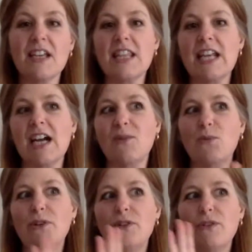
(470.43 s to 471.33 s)
than I
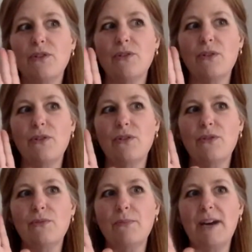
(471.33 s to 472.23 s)
would
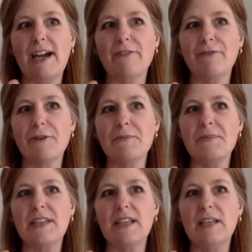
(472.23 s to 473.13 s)
buy
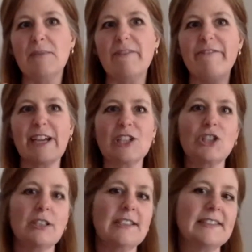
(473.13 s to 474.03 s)
from the
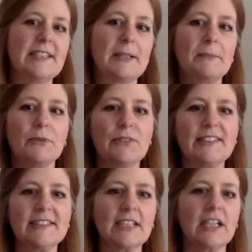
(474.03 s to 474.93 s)
perfectionistic
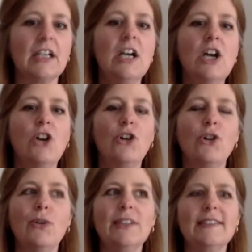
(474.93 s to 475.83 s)
barista
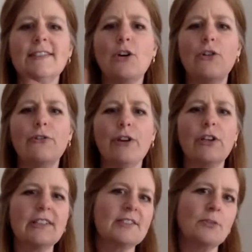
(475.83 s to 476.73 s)
who is so
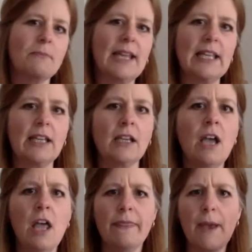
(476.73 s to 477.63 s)
focused on making
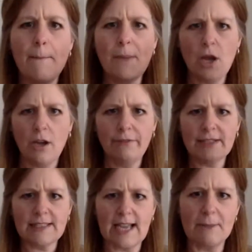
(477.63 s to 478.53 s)
the
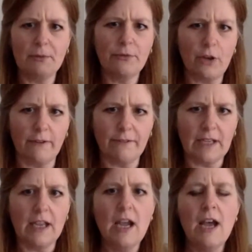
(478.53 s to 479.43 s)
perfect cup of
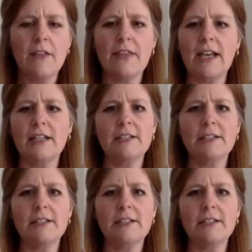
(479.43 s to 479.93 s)
coffee that